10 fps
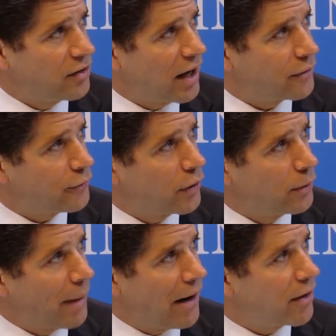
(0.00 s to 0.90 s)
data
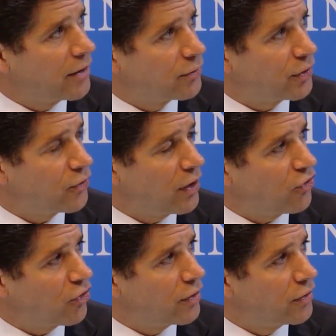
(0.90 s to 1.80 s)
flow barriers and
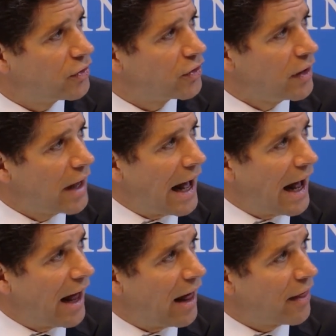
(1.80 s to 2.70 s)
restrictions
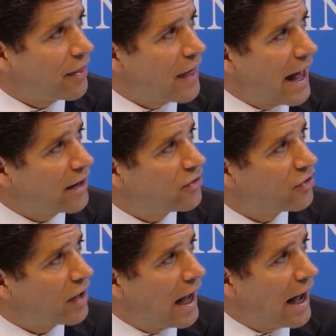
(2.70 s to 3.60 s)

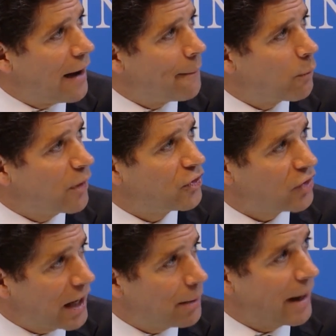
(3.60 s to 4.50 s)
that we've
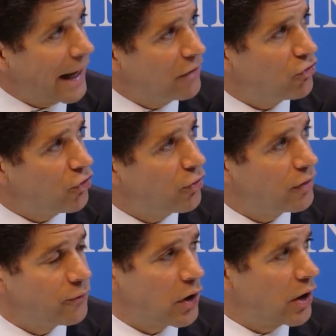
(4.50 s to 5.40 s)
seen being
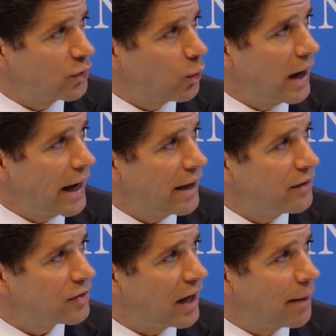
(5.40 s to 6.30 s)
introduced in various
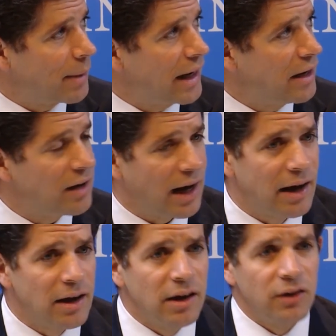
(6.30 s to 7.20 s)
ways in India.